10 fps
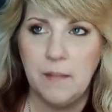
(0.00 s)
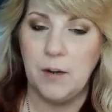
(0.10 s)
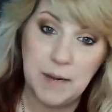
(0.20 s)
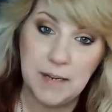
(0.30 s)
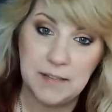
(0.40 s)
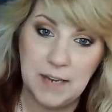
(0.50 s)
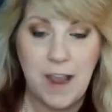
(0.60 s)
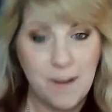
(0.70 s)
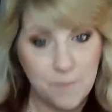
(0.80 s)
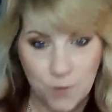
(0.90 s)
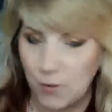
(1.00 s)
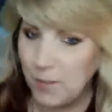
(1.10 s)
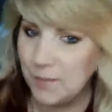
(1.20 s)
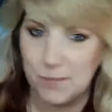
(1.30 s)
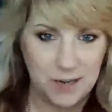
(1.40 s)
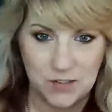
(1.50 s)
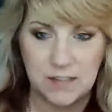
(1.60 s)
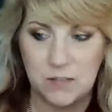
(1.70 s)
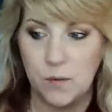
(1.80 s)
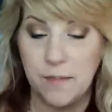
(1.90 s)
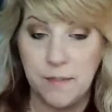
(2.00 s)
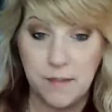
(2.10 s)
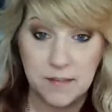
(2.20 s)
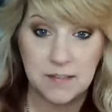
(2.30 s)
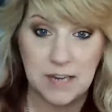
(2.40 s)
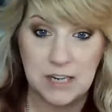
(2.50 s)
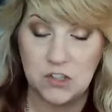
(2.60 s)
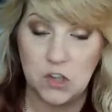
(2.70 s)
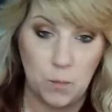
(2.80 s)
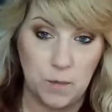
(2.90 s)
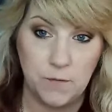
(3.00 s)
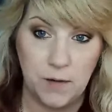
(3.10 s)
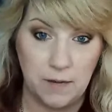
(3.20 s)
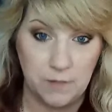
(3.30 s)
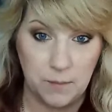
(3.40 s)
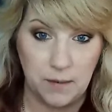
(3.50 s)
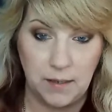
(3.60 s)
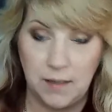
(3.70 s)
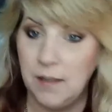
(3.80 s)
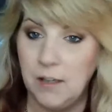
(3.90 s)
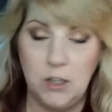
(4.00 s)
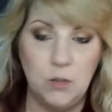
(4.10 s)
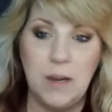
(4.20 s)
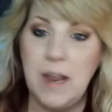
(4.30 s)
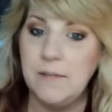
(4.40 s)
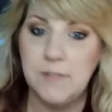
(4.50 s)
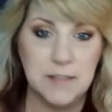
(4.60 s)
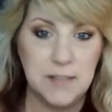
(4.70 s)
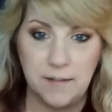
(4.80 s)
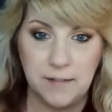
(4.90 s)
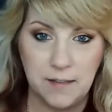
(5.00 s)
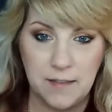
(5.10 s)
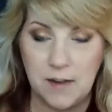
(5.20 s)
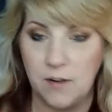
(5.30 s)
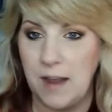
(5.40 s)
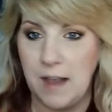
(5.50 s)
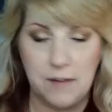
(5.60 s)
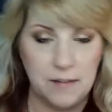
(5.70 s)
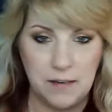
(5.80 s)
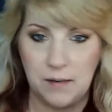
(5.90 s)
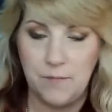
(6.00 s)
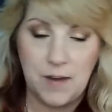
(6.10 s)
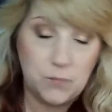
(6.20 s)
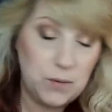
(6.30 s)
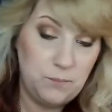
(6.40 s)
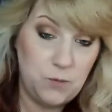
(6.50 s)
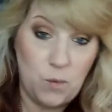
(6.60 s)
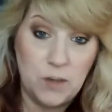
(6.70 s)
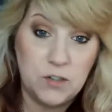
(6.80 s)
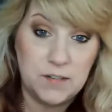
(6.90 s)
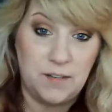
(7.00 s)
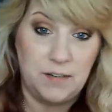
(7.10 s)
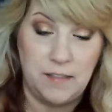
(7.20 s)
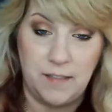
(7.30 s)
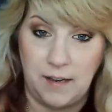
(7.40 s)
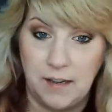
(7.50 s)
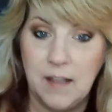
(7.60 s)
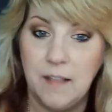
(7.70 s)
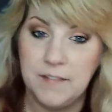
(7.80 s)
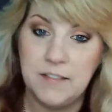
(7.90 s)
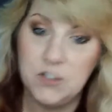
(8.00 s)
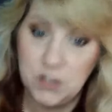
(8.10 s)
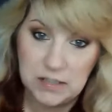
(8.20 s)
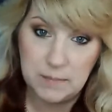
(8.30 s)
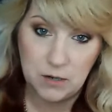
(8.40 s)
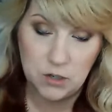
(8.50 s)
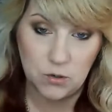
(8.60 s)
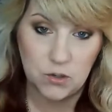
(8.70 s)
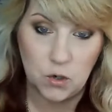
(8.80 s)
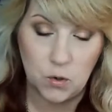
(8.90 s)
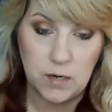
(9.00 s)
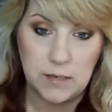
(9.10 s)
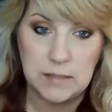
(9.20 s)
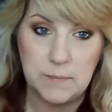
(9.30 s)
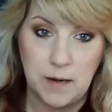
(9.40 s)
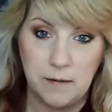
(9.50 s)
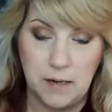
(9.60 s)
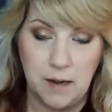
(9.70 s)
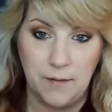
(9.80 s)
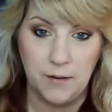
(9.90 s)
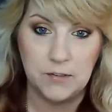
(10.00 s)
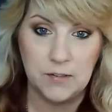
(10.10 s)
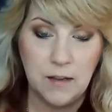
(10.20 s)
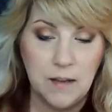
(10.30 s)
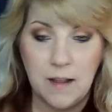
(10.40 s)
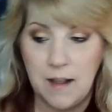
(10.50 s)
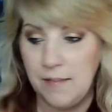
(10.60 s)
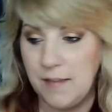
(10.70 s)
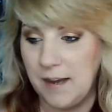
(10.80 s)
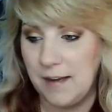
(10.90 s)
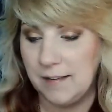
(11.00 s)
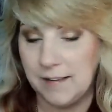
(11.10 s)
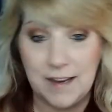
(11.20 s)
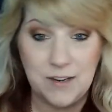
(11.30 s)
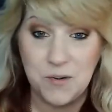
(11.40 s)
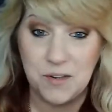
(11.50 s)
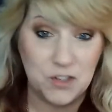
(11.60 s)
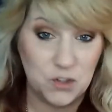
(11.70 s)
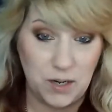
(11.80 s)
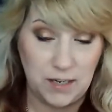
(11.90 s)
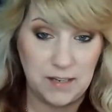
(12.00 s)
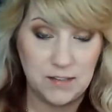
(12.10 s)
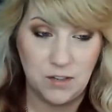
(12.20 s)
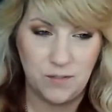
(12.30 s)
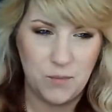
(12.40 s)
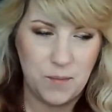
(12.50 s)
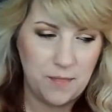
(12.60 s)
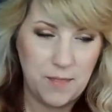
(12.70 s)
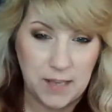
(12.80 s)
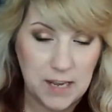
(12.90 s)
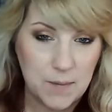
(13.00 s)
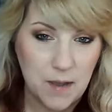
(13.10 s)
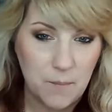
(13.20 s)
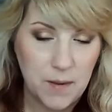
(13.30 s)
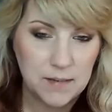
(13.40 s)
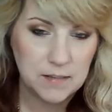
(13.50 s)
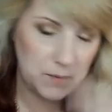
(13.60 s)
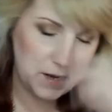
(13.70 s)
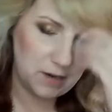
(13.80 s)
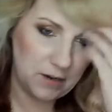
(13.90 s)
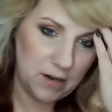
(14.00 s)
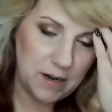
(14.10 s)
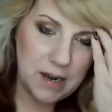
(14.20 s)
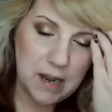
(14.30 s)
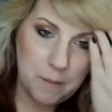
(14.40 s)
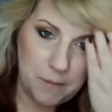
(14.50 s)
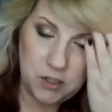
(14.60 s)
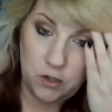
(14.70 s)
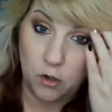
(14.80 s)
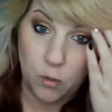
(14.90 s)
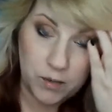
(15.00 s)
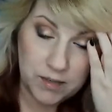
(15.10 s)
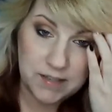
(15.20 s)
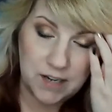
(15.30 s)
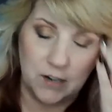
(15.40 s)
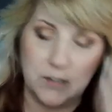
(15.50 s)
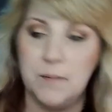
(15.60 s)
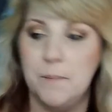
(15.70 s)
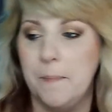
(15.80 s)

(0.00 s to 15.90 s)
that are on my rooms and products and services, where this stage is open for everybody. You don't have to sell anything or have anything. In fact, we don't want you to sell anything. This is just about your story inspiring others. And then again, you get the training. So if you've been thinking about being a speaker, but you don't know where to start